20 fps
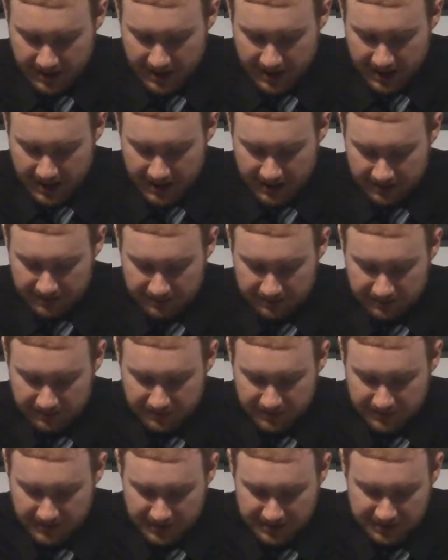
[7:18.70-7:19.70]
And
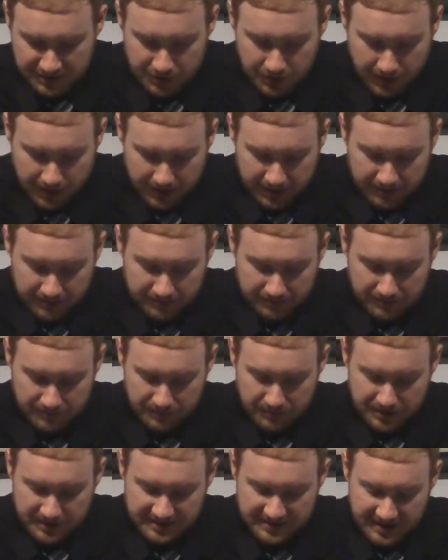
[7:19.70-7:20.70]
this joy
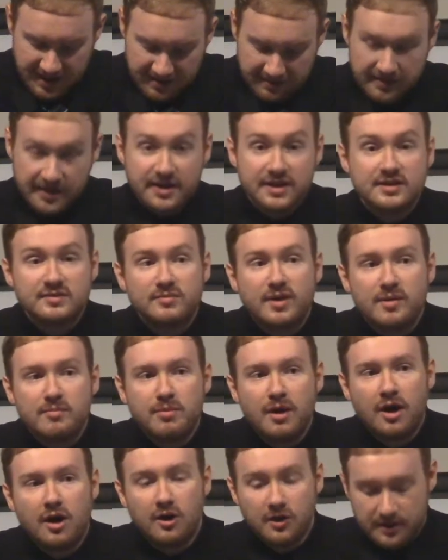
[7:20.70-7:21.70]
was evidenced by
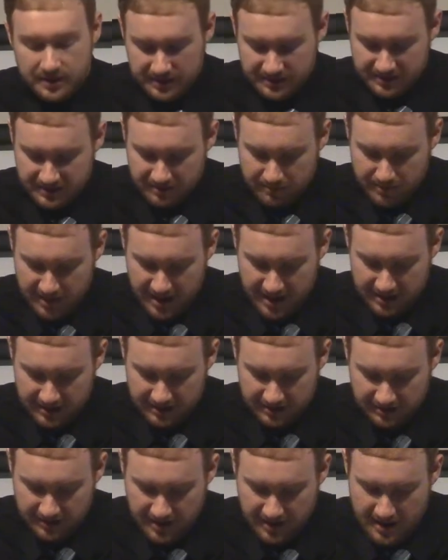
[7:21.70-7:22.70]
Paul and his
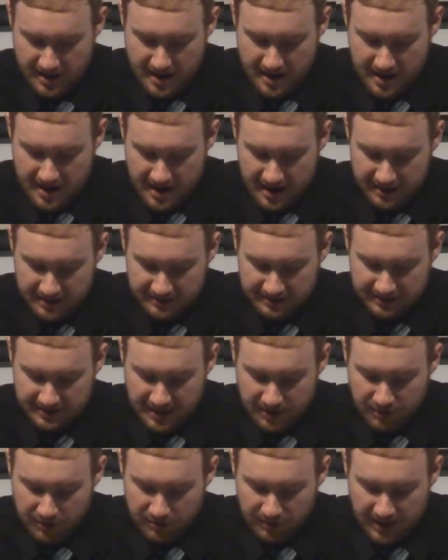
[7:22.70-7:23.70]
companion as
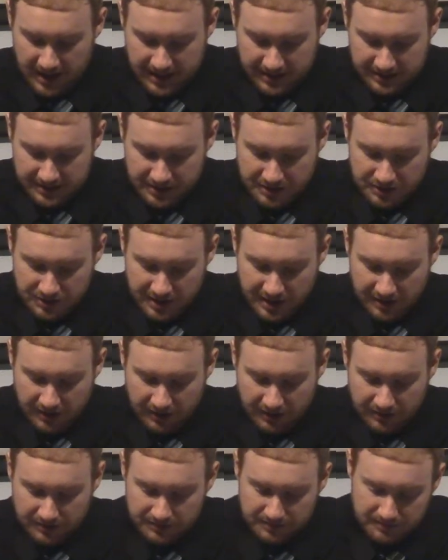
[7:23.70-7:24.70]
they were locked in
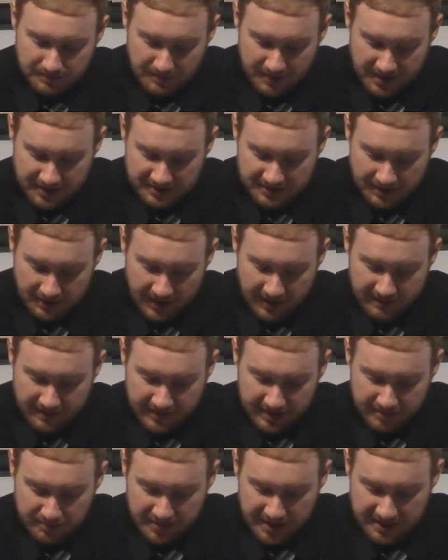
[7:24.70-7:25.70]
jail and still
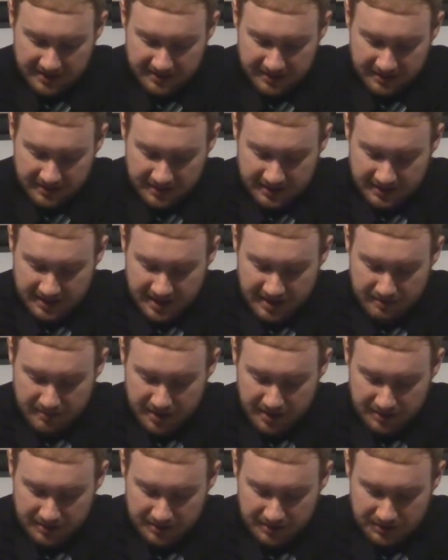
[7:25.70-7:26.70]
having the peace and
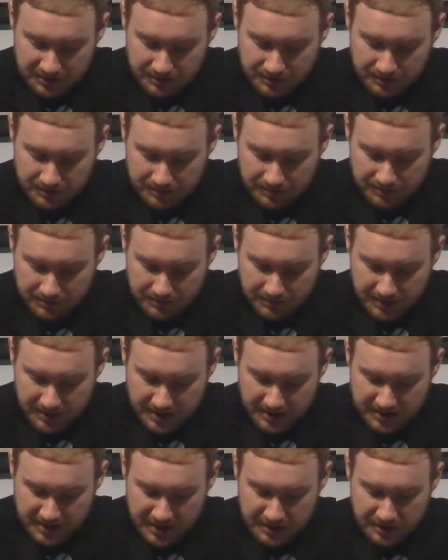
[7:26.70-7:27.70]
contentment to
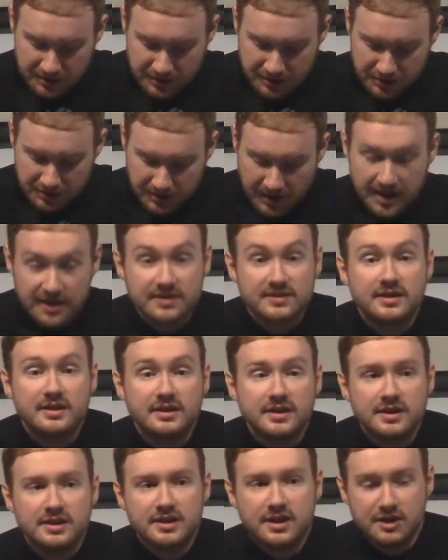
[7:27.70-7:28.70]
continue to trust
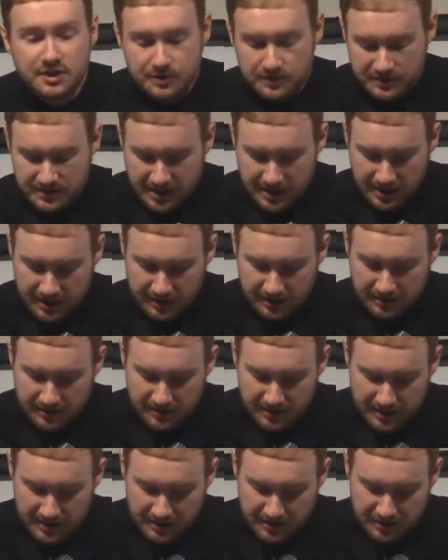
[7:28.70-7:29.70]
and continue singing
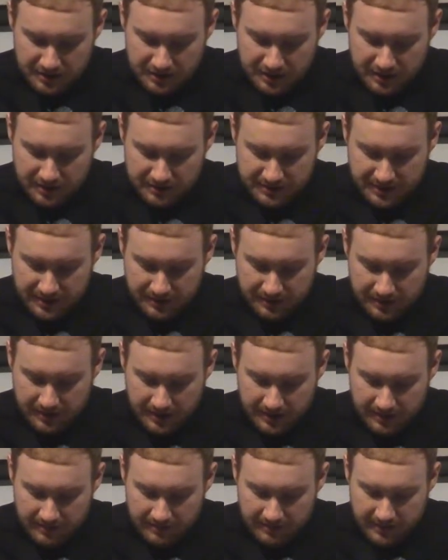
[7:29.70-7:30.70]
in the jail cell
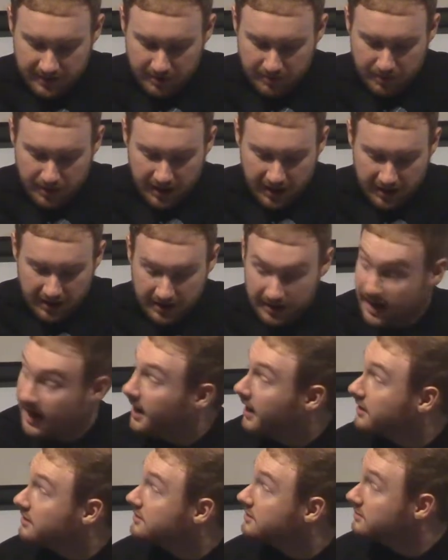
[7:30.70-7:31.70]
there in Philippi in
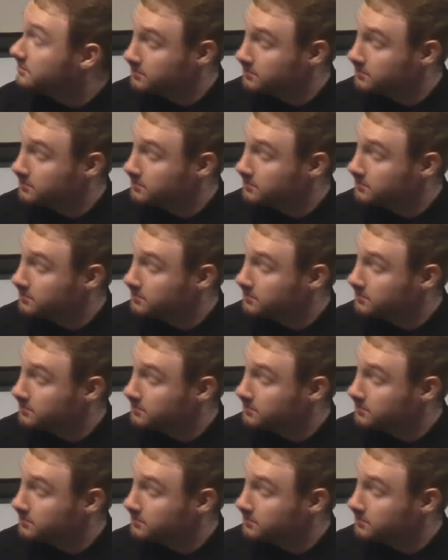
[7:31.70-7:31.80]
Acts.